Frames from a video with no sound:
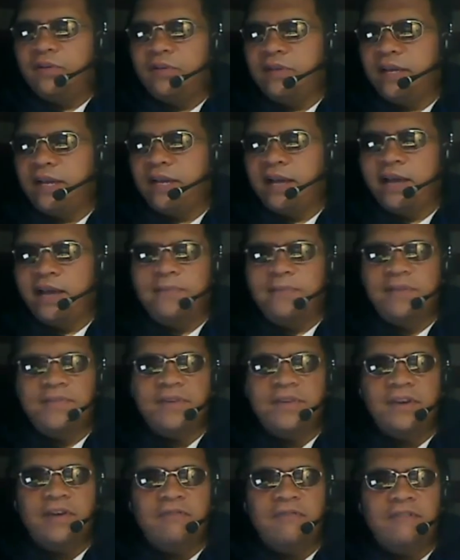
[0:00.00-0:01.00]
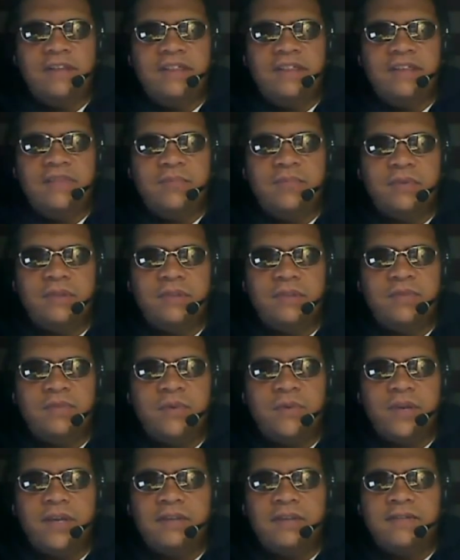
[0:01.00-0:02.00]
going to read this book this
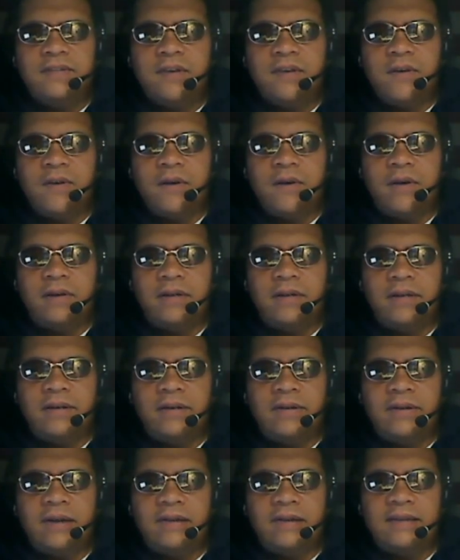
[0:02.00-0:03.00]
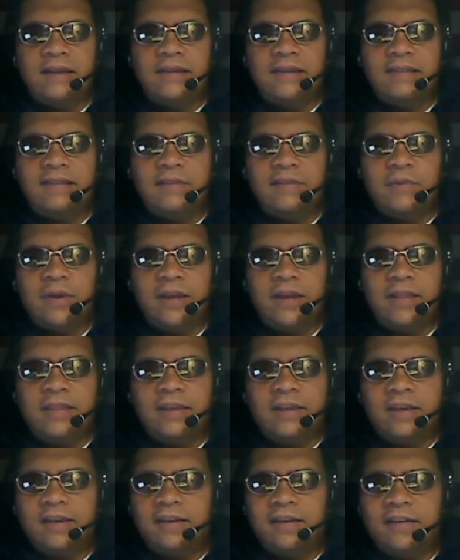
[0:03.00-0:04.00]
week, so, I'll see what I
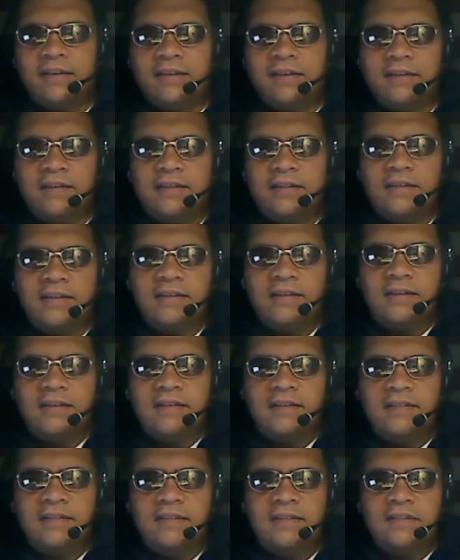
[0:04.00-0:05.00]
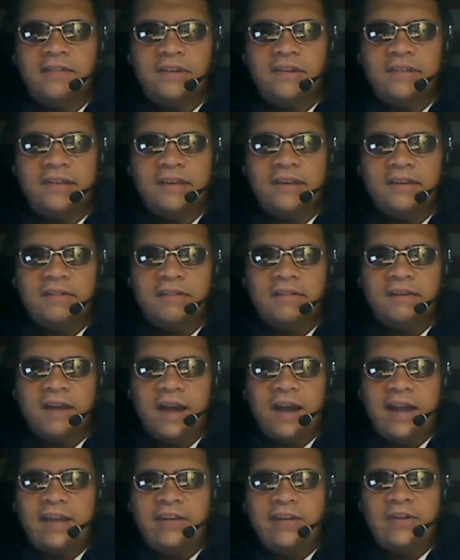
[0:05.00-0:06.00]
think. It's interesting.
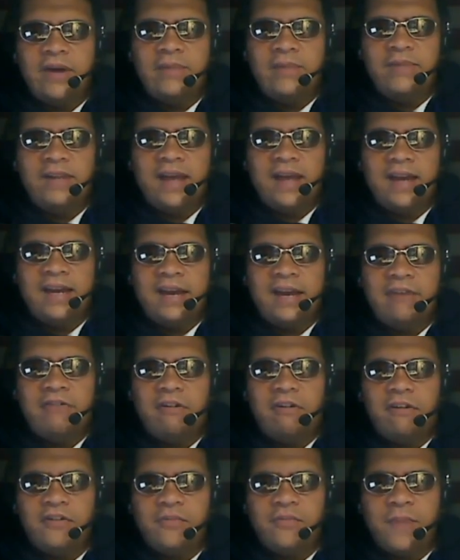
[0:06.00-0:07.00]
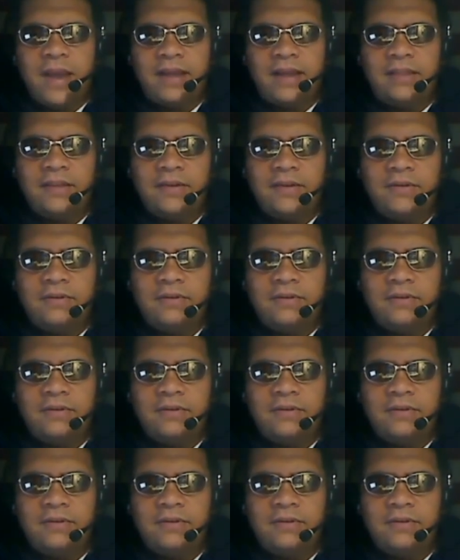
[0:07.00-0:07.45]
I'm glad Nightcrawler is back.